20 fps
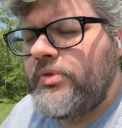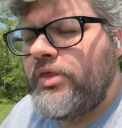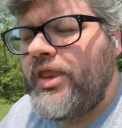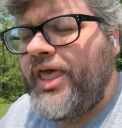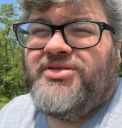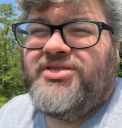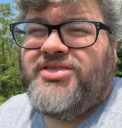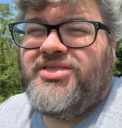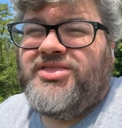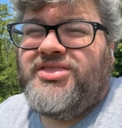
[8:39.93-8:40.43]

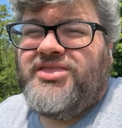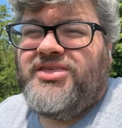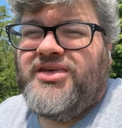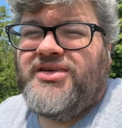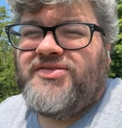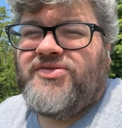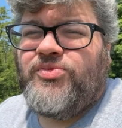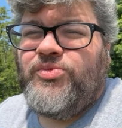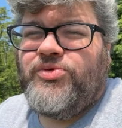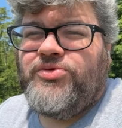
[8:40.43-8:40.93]

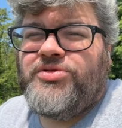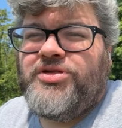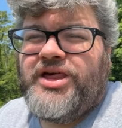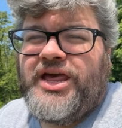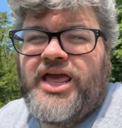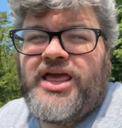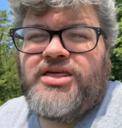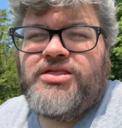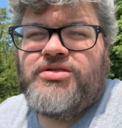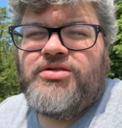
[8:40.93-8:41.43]
This
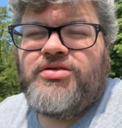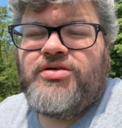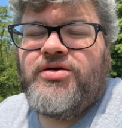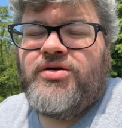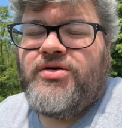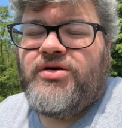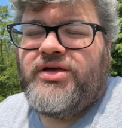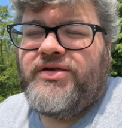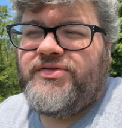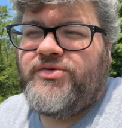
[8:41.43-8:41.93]
change
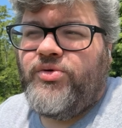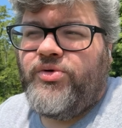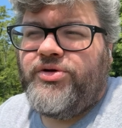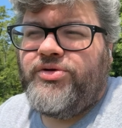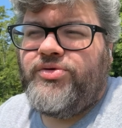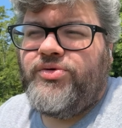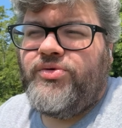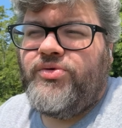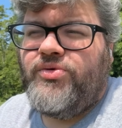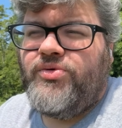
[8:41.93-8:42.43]
is going
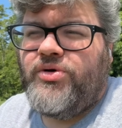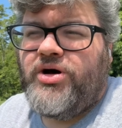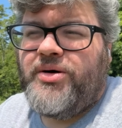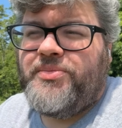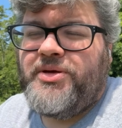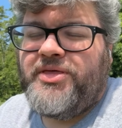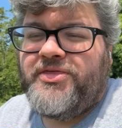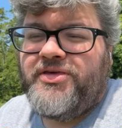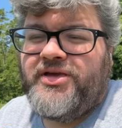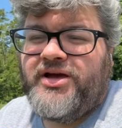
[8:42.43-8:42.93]
to
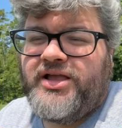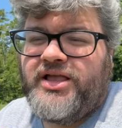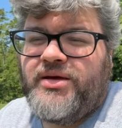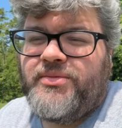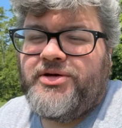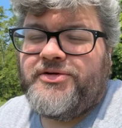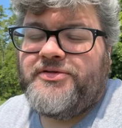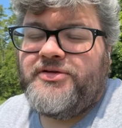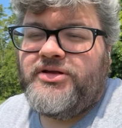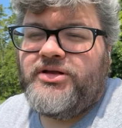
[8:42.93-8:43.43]
upend the
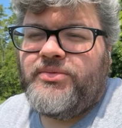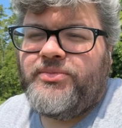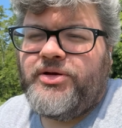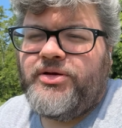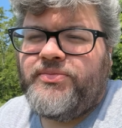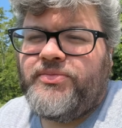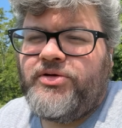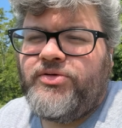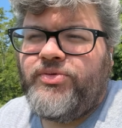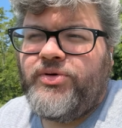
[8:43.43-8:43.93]
dynamics a little
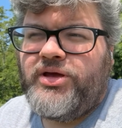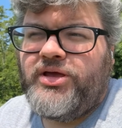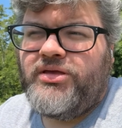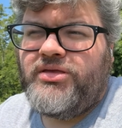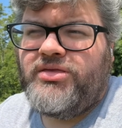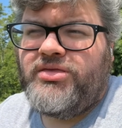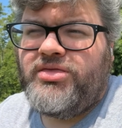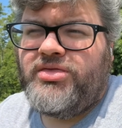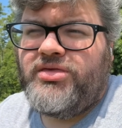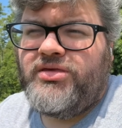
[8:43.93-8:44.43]
bit
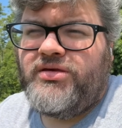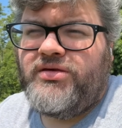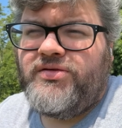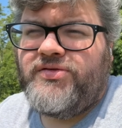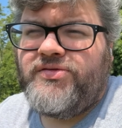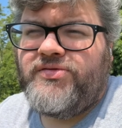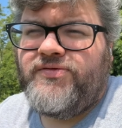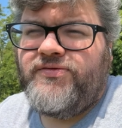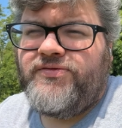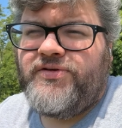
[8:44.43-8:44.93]
between the
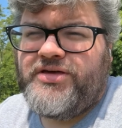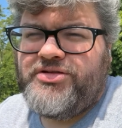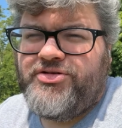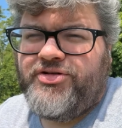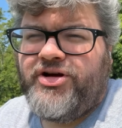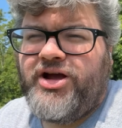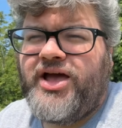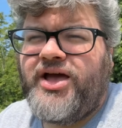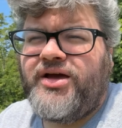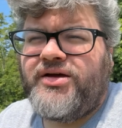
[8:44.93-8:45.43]

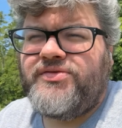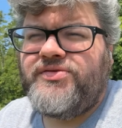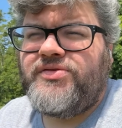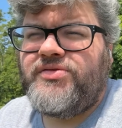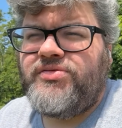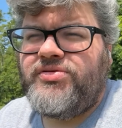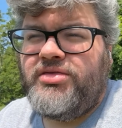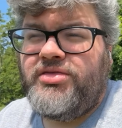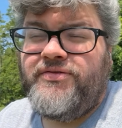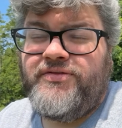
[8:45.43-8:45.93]
Venture
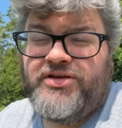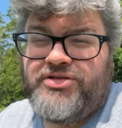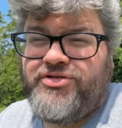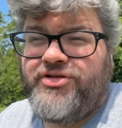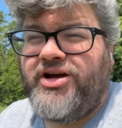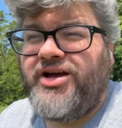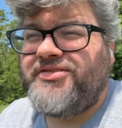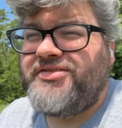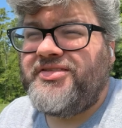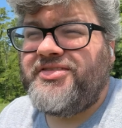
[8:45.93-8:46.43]
X and
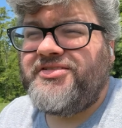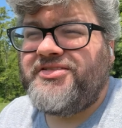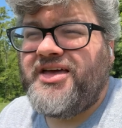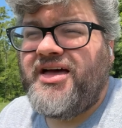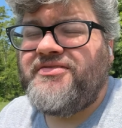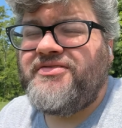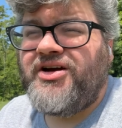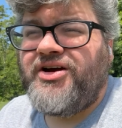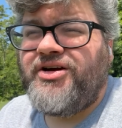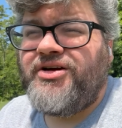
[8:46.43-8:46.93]
the
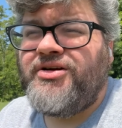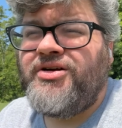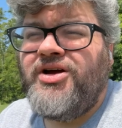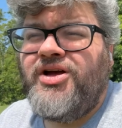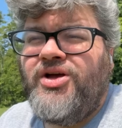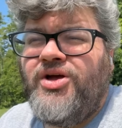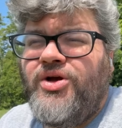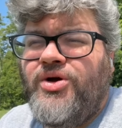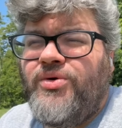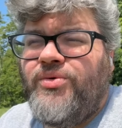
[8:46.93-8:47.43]
Sapphire,
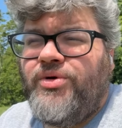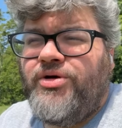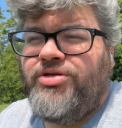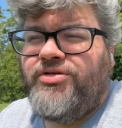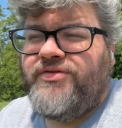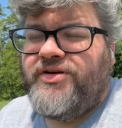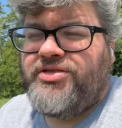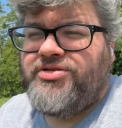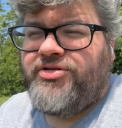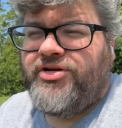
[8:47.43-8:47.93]
where
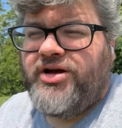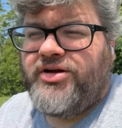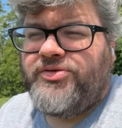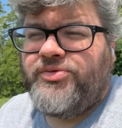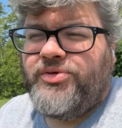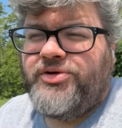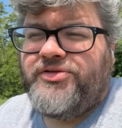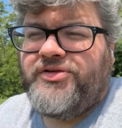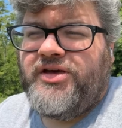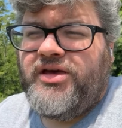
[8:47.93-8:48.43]
the Venture X
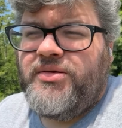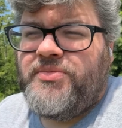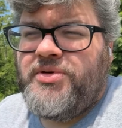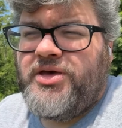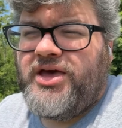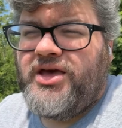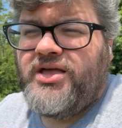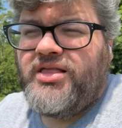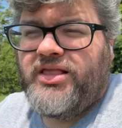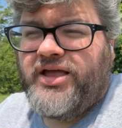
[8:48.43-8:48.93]
was a
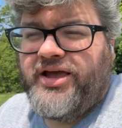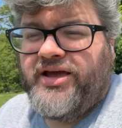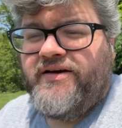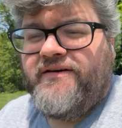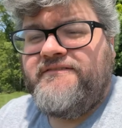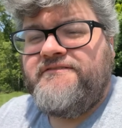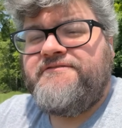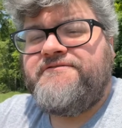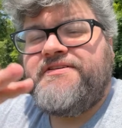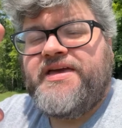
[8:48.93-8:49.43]
big
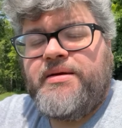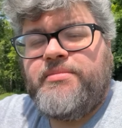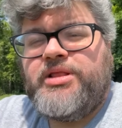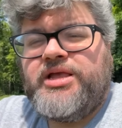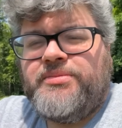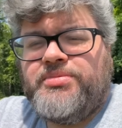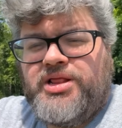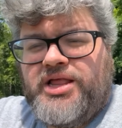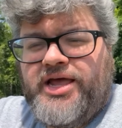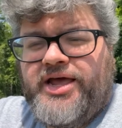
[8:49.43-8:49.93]

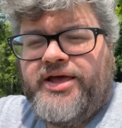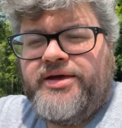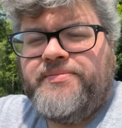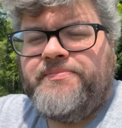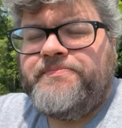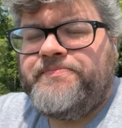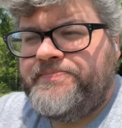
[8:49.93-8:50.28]
family play,